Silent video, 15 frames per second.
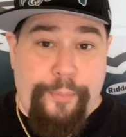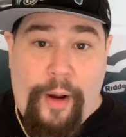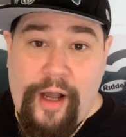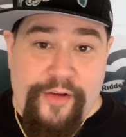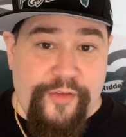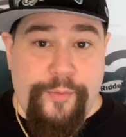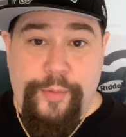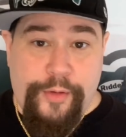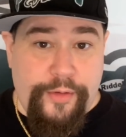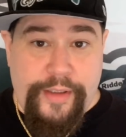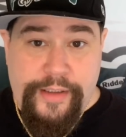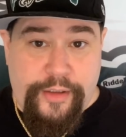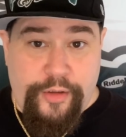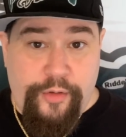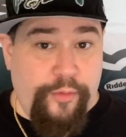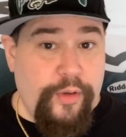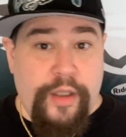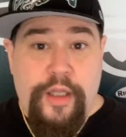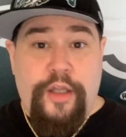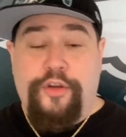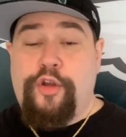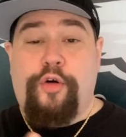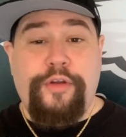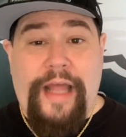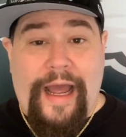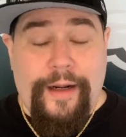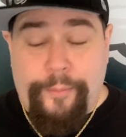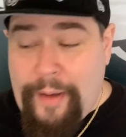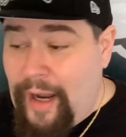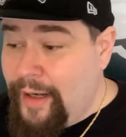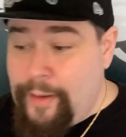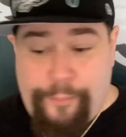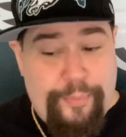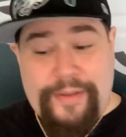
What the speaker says: possibility too, no doubt about it.